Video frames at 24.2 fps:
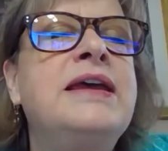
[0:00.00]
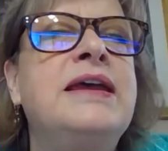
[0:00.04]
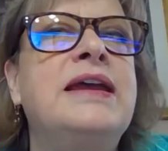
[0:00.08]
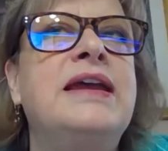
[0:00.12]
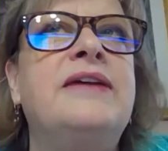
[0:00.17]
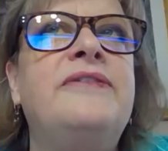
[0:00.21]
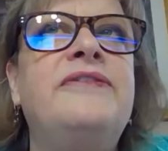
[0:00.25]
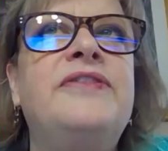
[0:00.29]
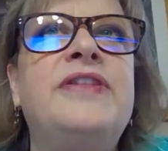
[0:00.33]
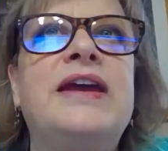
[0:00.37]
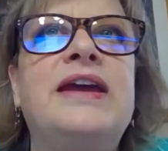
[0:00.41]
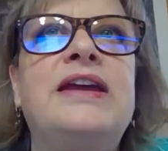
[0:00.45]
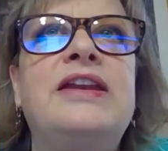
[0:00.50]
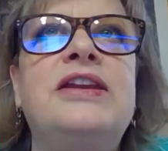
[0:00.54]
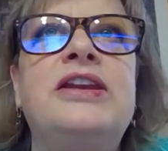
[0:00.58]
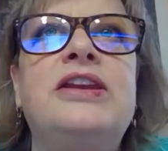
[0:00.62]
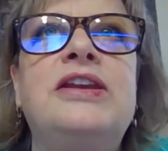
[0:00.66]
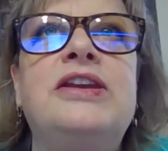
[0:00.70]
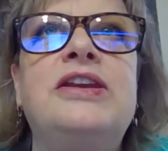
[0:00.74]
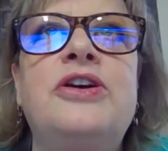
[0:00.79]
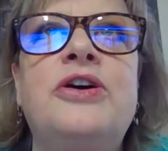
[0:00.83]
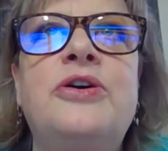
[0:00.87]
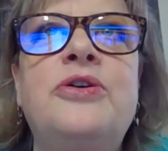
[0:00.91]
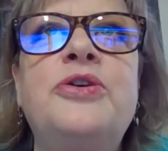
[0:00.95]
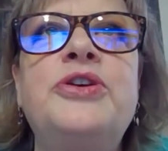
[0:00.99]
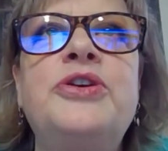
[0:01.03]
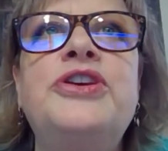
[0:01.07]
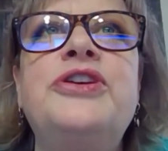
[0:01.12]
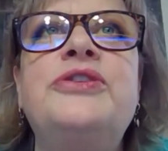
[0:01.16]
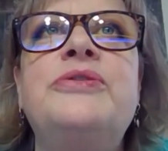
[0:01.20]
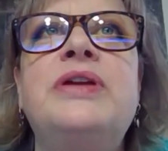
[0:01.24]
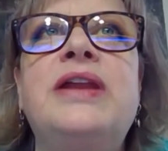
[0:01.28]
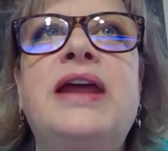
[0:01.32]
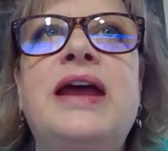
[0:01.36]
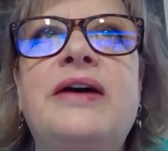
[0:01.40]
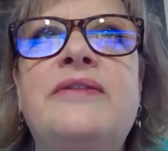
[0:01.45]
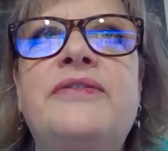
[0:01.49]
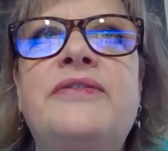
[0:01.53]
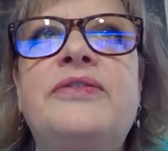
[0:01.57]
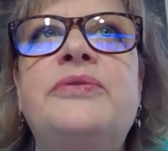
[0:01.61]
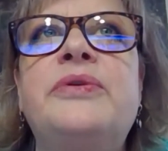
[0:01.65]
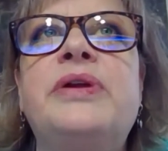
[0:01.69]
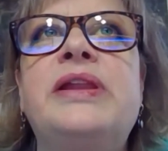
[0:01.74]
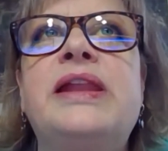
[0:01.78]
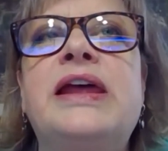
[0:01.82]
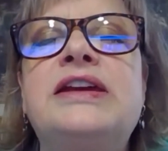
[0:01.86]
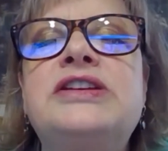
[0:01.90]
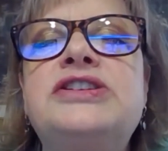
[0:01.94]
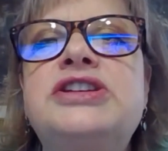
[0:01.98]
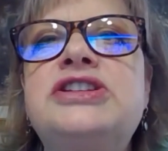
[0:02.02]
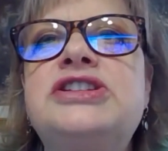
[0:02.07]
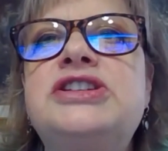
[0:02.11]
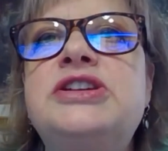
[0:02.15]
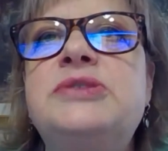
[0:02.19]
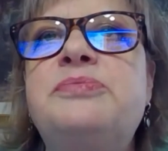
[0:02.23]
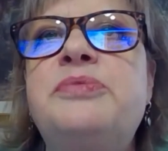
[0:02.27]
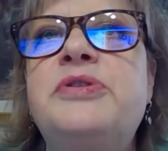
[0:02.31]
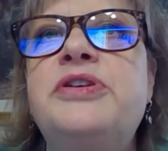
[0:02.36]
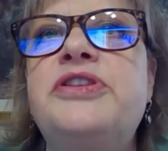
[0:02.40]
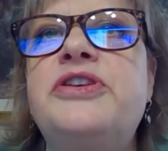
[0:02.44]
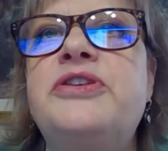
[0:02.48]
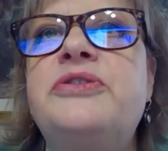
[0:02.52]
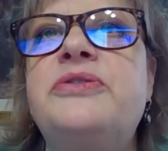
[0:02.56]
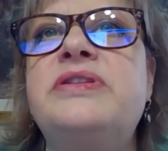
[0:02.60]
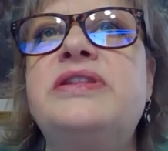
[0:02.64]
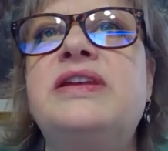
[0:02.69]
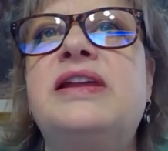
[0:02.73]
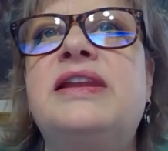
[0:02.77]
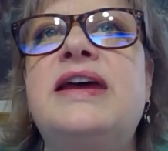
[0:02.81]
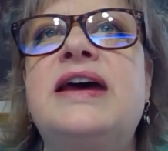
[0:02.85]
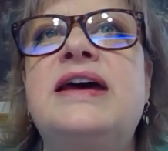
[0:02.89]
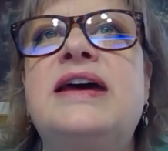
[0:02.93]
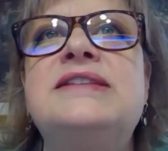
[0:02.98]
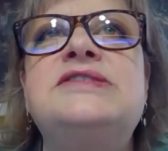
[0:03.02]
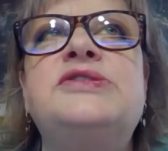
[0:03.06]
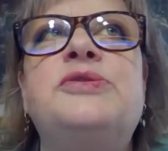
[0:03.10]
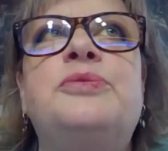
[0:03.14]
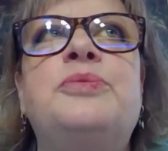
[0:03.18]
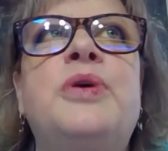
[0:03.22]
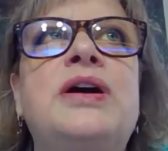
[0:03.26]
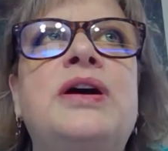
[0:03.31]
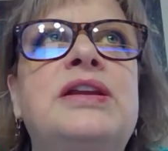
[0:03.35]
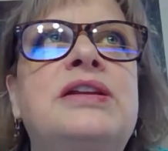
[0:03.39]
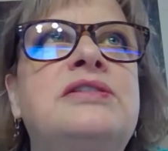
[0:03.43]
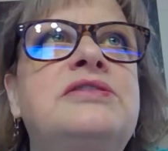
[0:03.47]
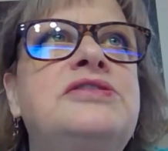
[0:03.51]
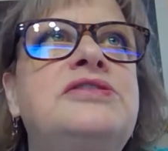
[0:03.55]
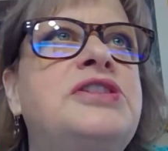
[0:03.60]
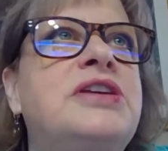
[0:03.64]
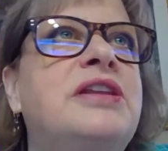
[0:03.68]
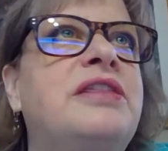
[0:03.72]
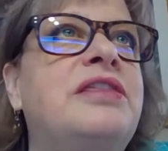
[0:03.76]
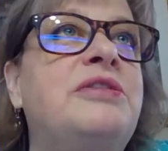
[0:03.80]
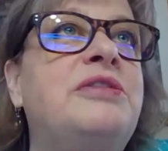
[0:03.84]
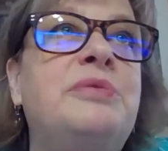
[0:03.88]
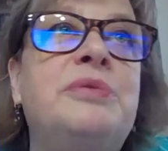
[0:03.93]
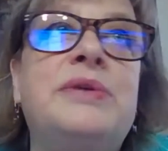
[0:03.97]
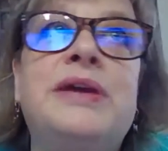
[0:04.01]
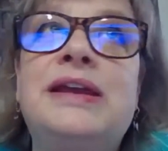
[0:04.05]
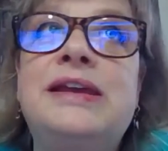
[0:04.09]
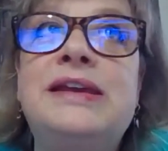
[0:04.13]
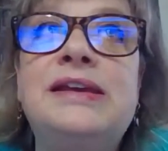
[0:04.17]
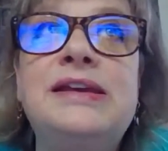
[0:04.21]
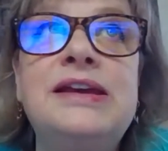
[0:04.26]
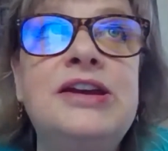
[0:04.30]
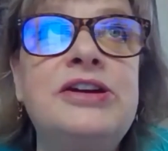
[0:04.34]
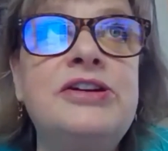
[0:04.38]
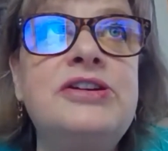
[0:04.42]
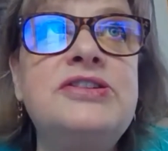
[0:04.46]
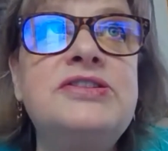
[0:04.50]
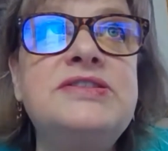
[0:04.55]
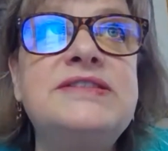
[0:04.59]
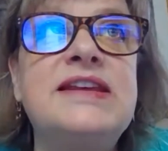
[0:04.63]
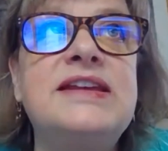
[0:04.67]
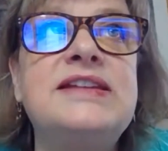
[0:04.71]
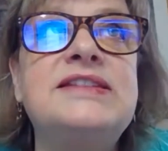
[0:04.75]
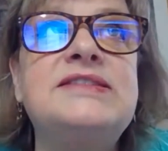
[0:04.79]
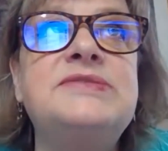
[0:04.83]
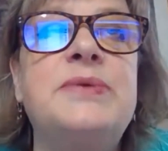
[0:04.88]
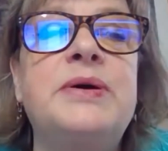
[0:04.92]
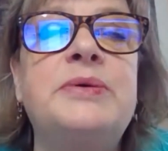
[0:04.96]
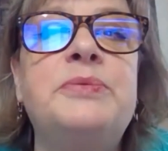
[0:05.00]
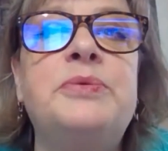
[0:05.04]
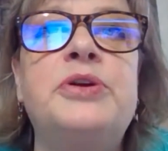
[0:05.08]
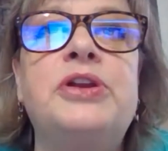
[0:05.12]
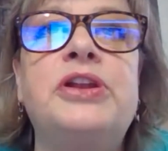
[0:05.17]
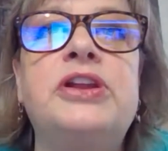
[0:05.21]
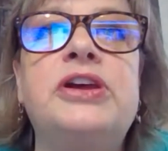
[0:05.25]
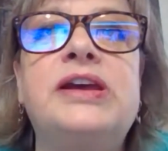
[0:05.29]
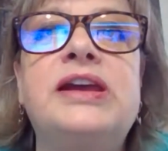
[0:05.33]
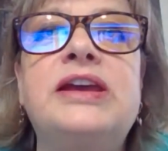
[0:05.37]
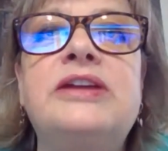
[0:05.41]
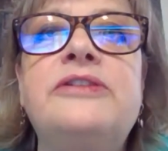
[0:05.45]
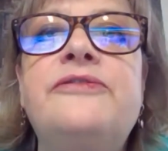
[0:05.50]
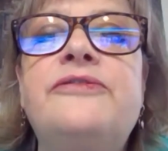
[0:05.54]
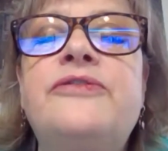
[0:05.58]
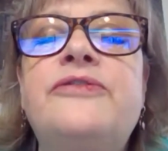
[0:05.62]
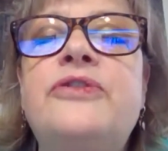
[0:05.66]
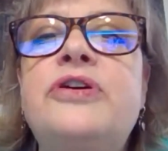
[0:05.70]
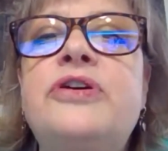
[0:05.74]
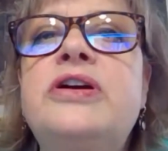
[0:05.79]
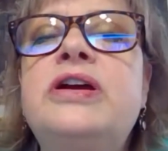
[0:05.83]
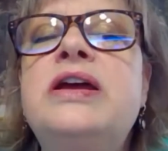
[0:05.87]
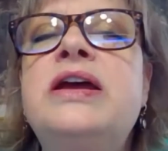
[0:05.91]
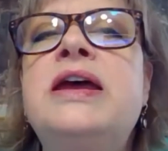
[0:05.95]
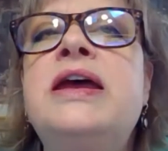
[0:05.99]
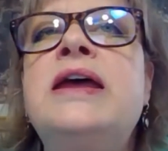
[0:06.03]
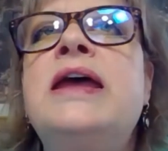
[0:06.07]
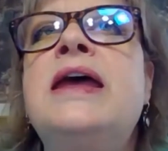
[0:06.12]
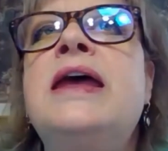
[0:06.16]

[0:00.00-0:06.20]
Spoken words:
If they know you and have a relationship with you in the last 1 to 3 years, that's what we're looking for.